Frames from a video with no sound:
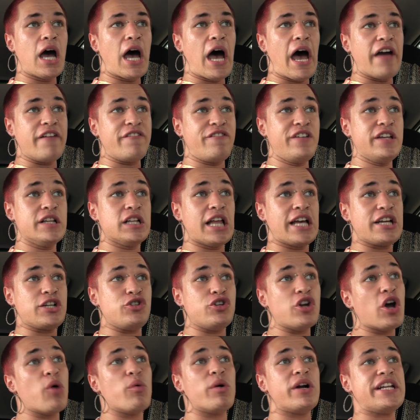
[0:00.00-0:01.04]
I feel like
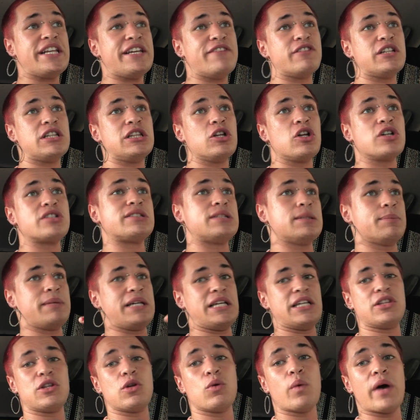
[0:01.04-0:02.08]
no one even looks at
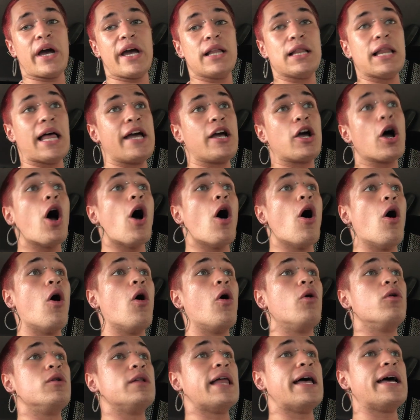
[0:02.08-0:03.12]
me in the way, like,
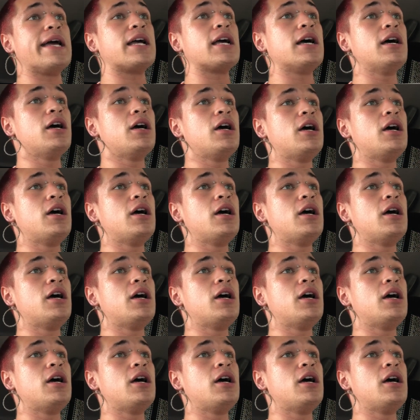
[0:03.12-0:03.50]
oh, like,